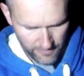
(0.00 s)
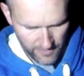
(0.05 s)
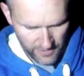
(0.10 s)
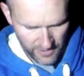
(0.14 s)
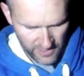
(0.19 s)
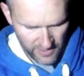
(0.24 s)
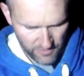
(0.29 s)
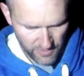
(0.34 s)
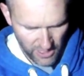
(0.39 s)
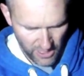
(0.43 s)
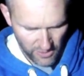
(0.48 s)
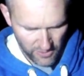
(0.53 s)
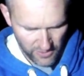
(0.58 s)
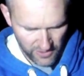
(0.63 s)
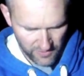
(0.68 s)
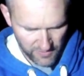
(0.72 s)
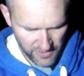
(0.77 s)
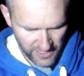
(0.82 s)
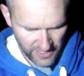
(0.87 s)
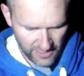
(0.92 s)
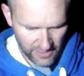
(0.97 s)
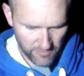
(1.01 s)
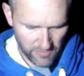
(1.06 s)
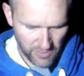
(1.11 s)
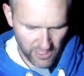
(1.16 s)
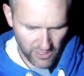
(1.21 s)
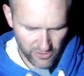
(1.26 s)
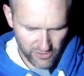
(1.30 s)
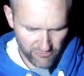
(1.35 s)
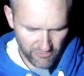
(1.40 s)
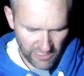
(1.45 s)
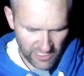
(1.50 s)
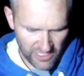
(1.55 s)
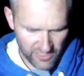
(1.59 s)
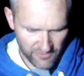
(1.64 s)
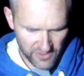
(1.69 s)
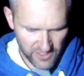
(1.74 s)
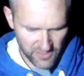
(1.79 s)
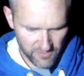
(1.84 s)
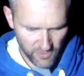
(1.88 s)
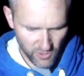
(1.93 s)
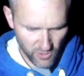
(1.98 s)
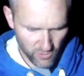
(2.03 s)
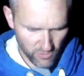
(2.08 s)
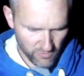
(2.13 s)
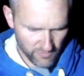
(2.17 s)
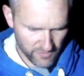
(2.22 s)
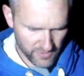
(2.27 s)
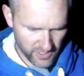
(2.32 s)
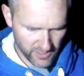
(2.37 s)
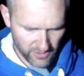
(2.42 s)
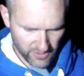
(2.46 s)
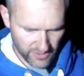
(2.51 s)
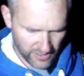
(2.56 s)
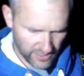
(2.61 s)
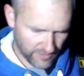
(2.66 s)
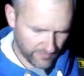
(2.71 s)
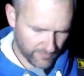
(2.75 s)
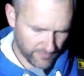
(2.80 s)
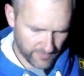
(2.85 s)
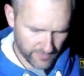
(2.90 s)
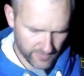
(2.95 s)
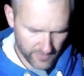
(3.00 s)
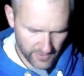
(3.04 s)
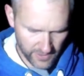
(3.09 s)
But these particular blows are relatively small, so I am